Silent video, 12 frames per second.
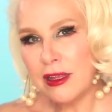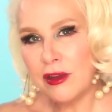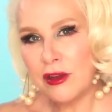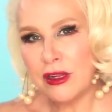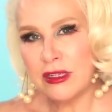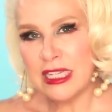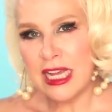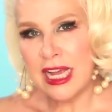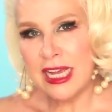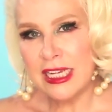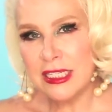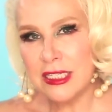look at his
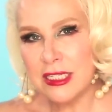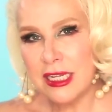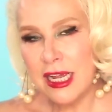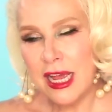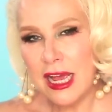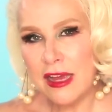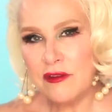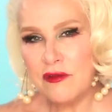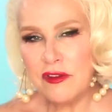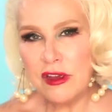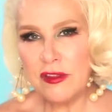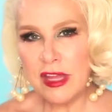eyes, and
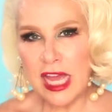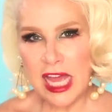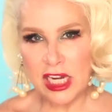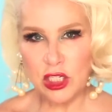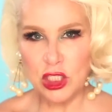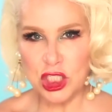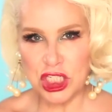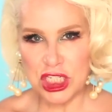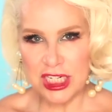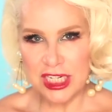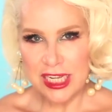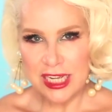feel the
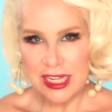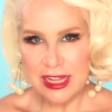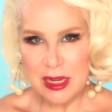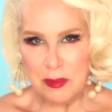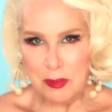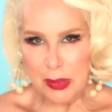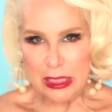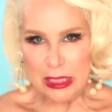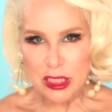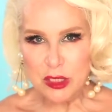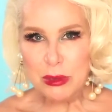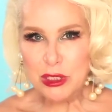energy that
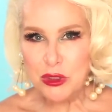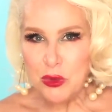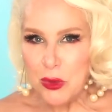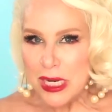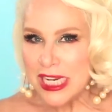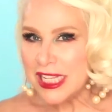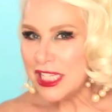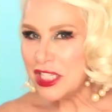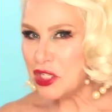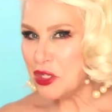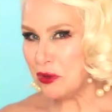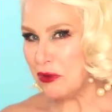builds between the
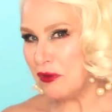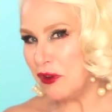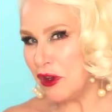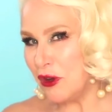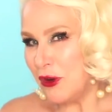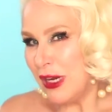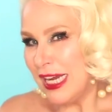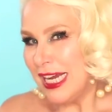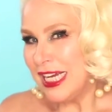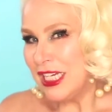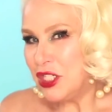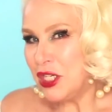two of you
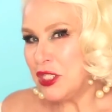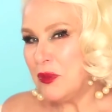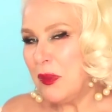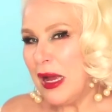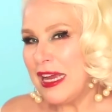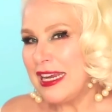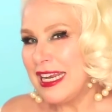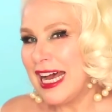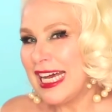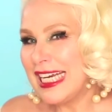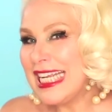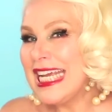just by not